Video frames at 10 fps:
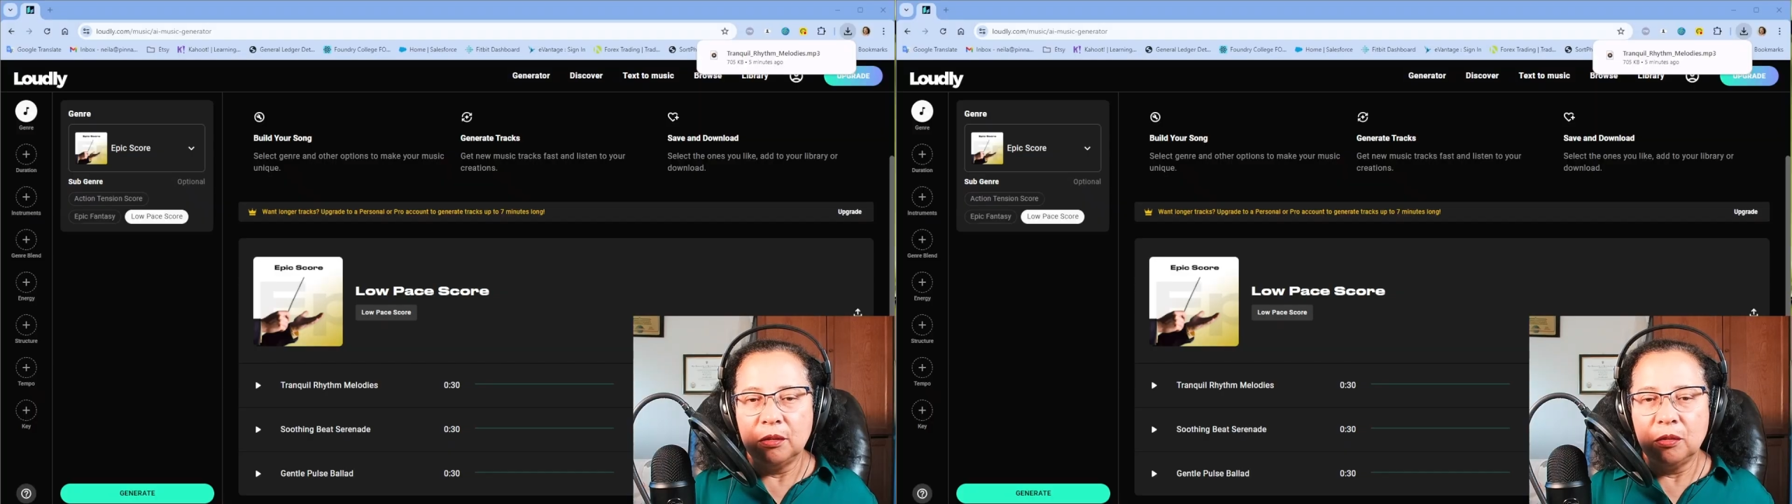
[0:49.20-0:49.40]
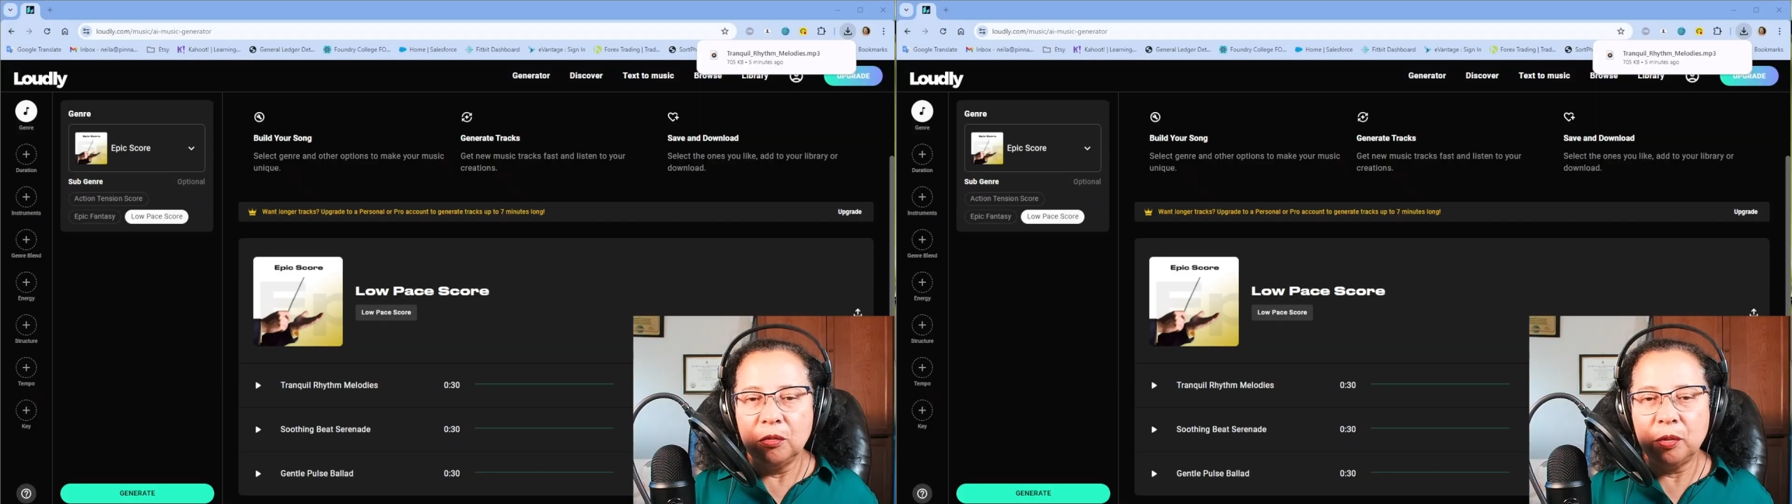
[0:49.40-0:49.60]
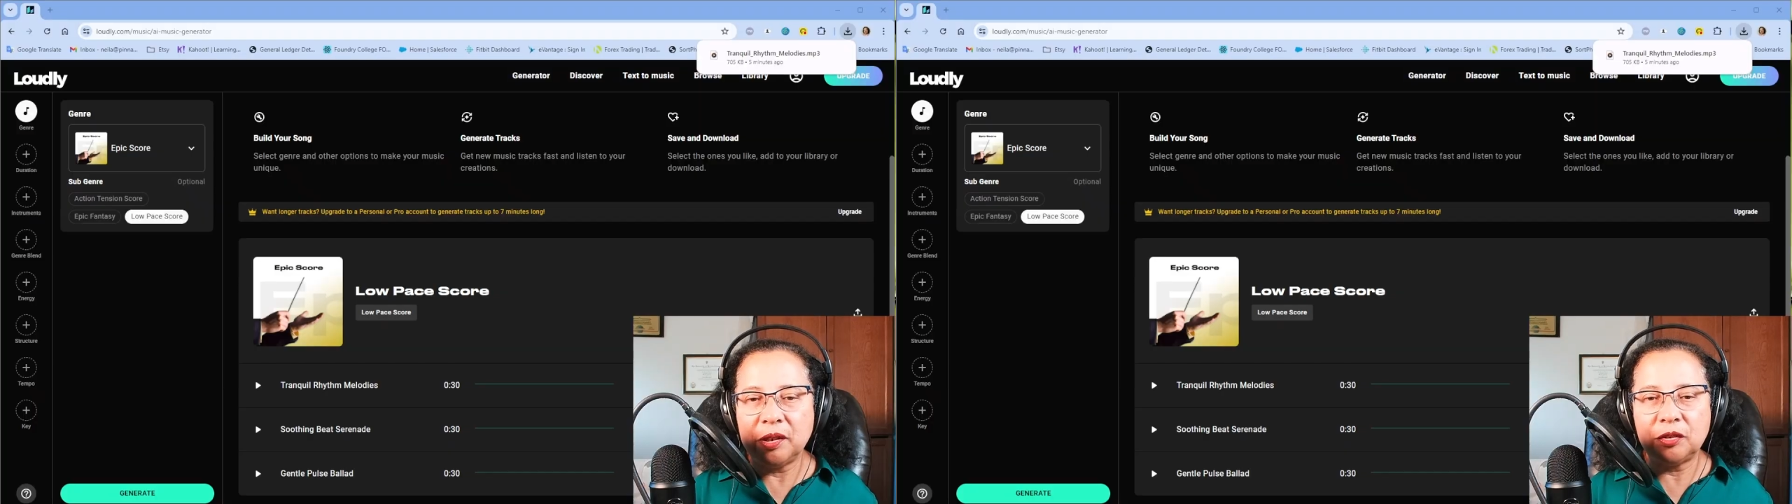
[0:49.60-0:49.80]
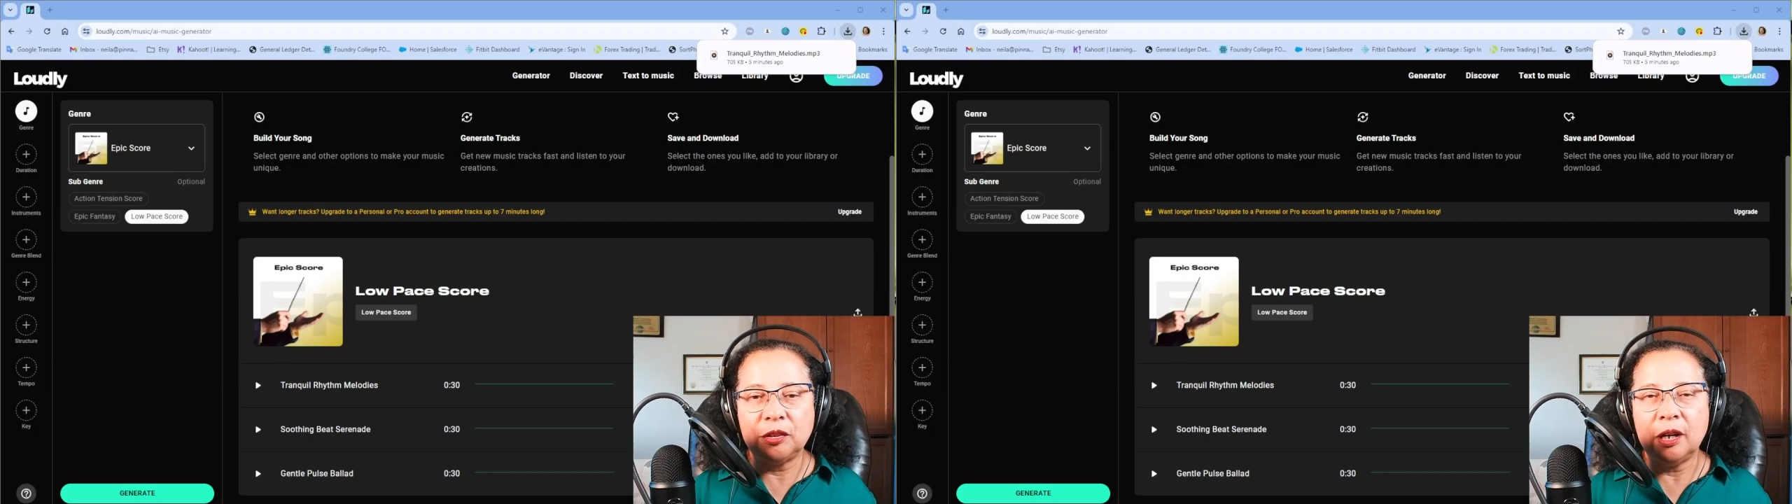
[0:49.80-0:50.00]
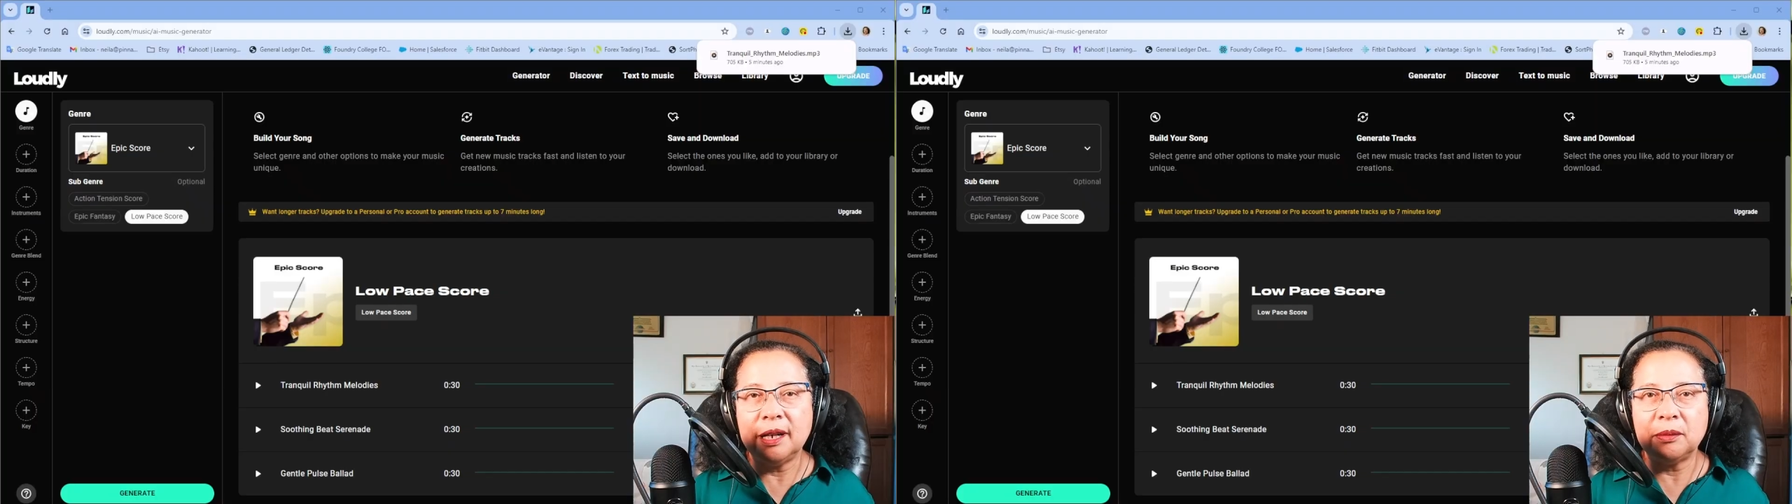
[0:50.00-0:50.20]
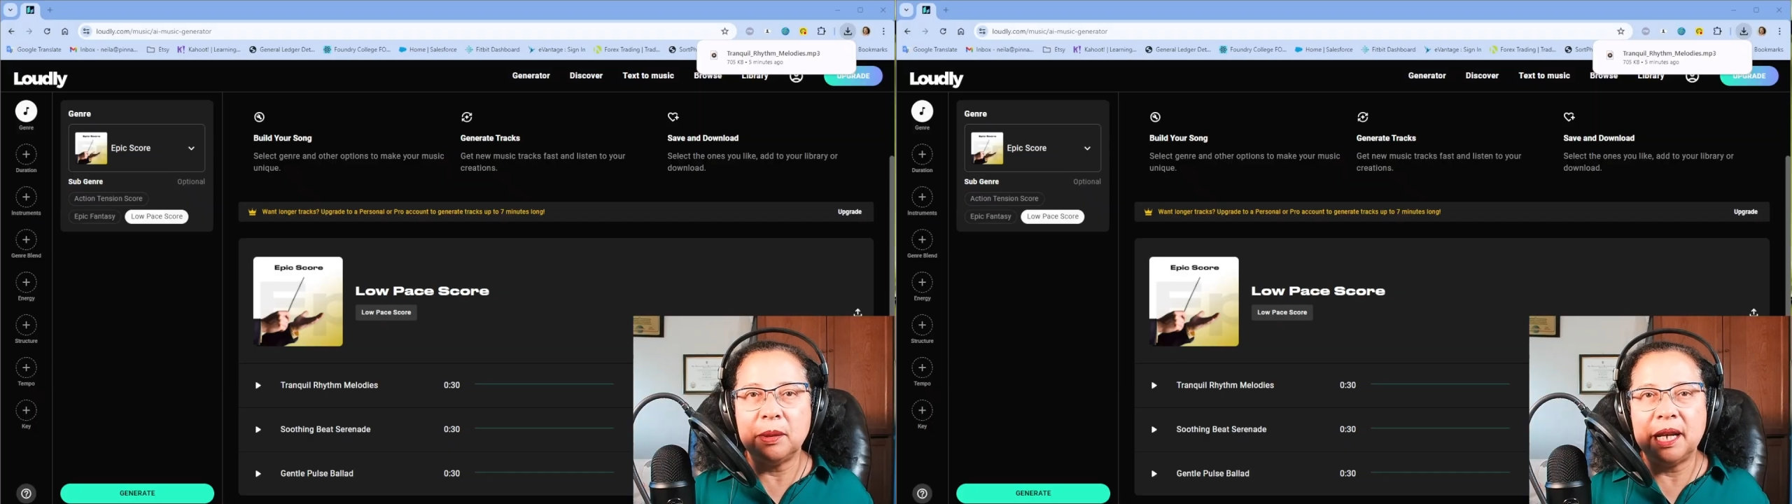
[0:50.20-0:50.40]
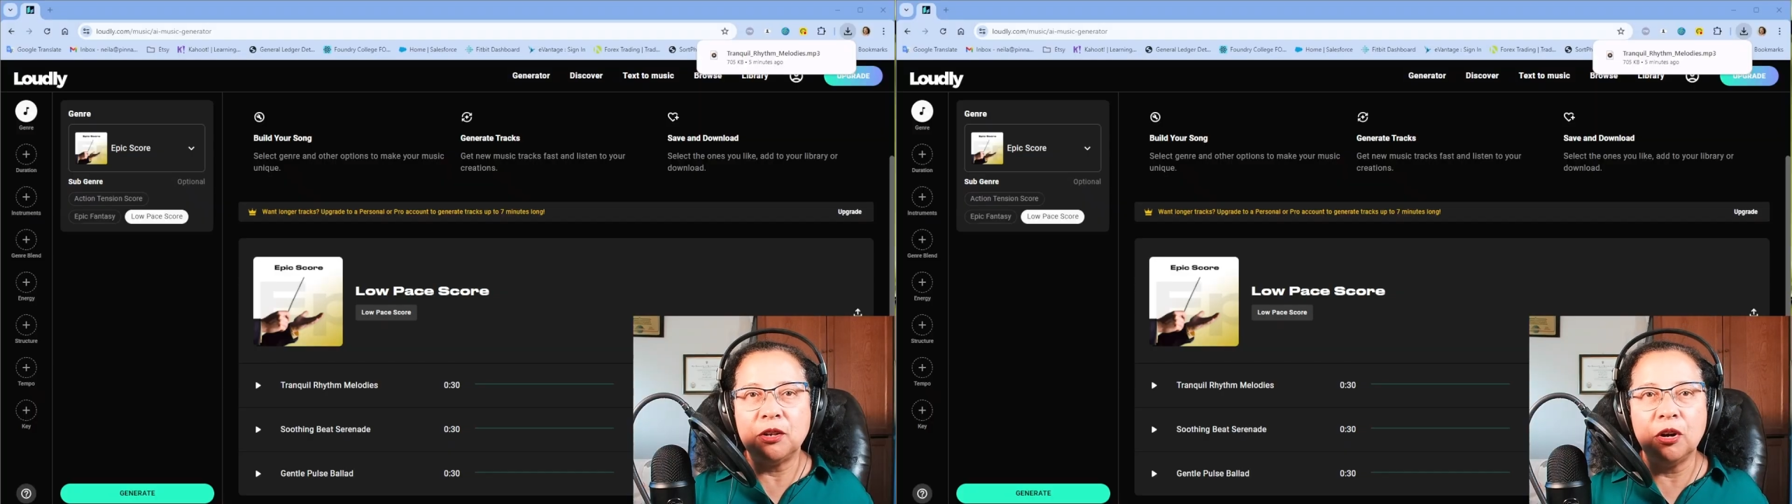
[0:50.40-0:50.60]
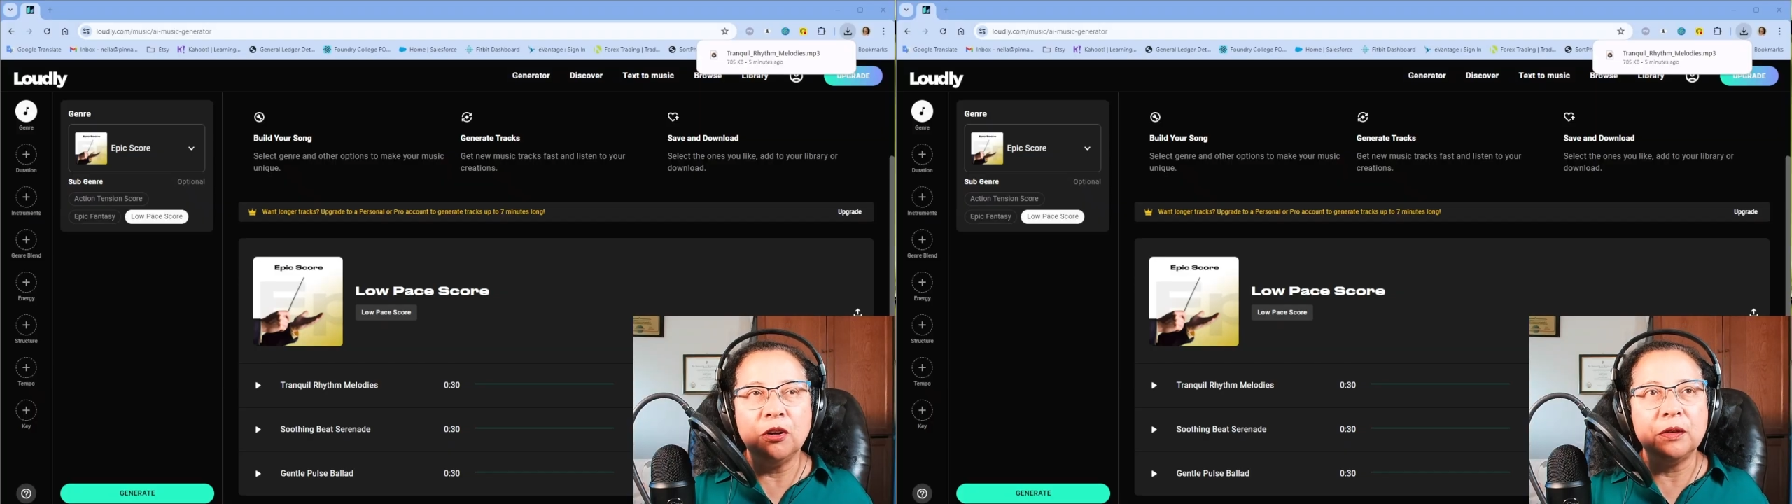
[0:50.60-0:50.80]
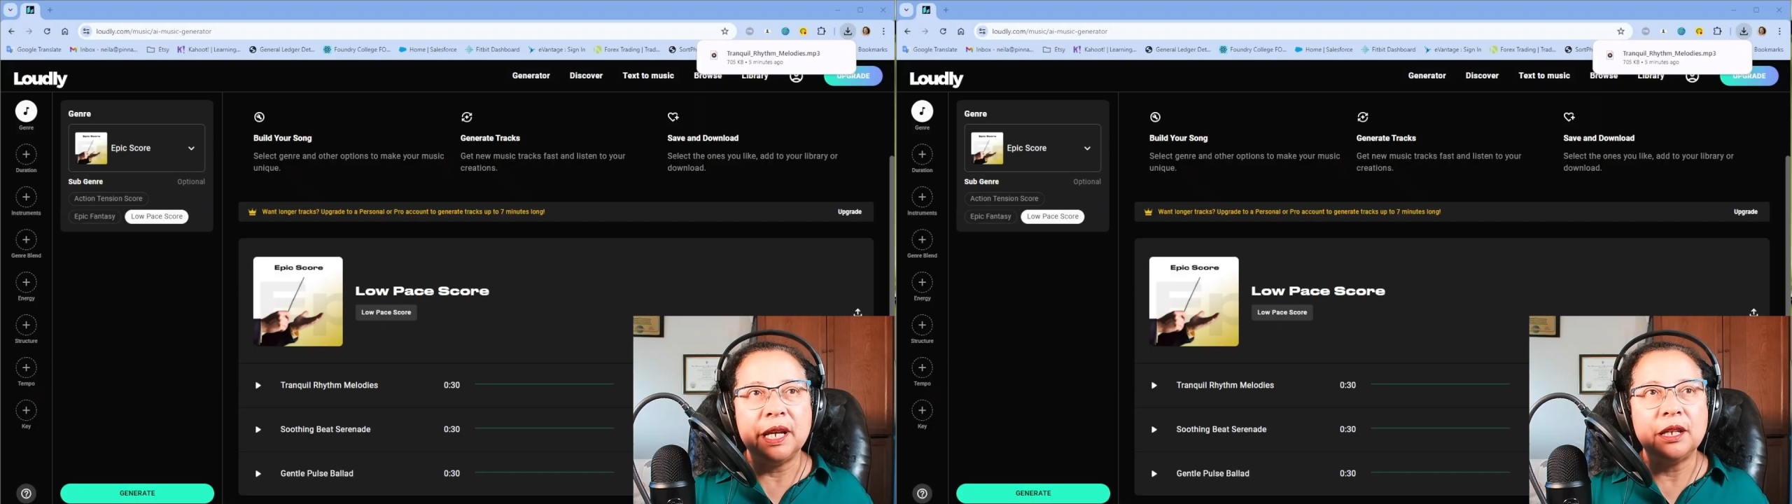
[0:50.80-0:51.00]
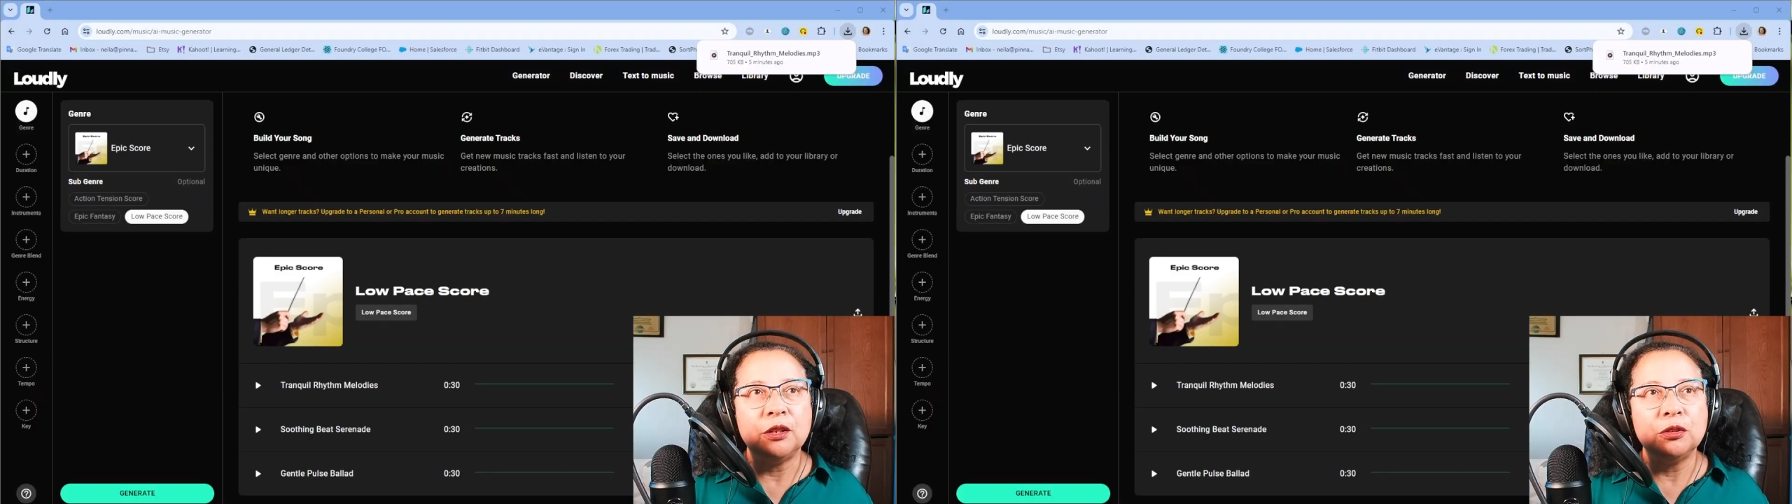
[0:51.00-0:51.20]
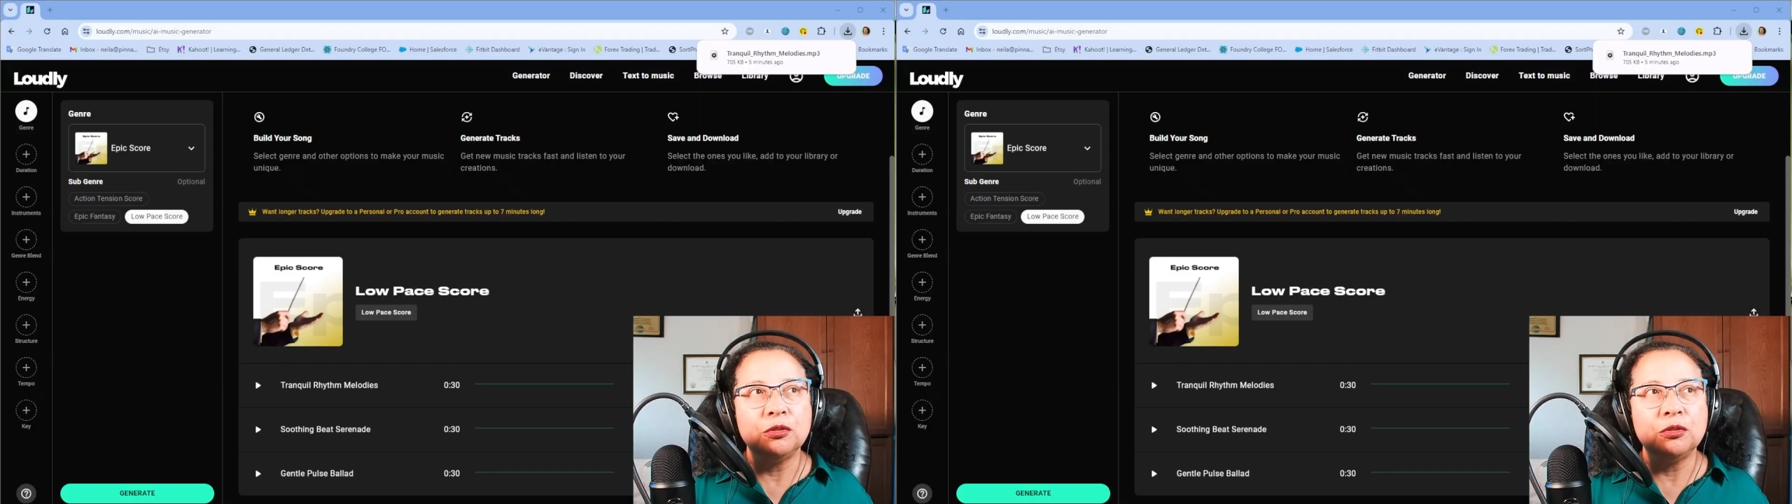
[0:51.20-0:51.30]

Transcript: We start by going